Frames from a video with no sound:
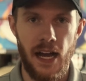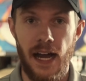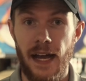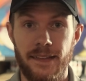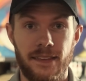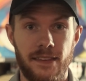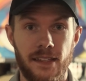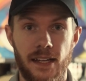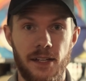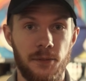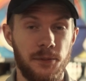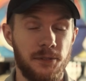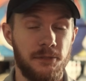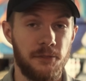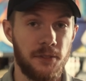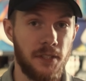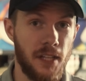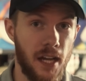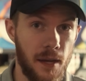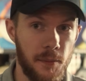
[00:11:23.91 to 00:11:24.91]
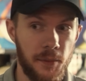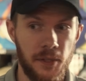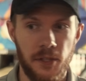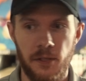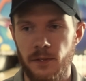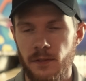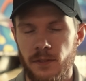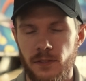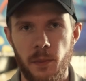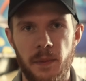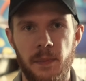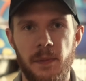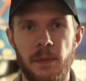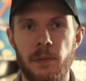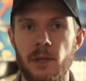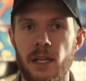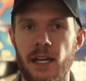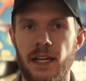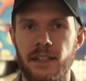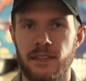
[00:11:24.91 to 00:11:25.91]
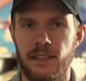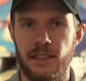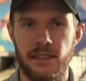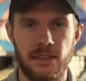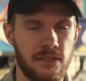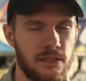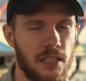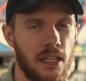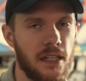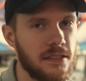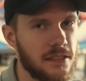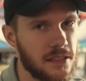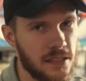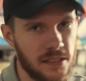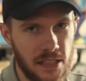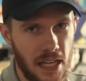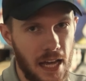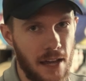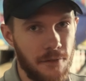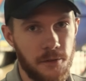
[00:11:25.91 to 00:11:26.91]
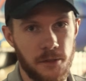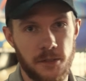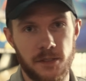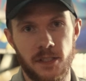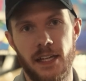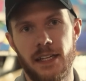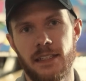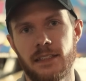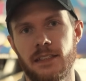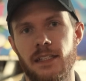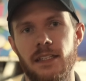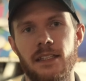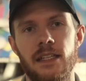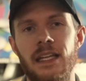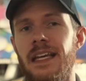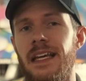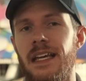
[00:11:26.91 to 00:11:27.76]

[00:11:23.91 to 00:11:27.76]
I thought it was phenomenal. So many people liked it, tons of staffers liked it,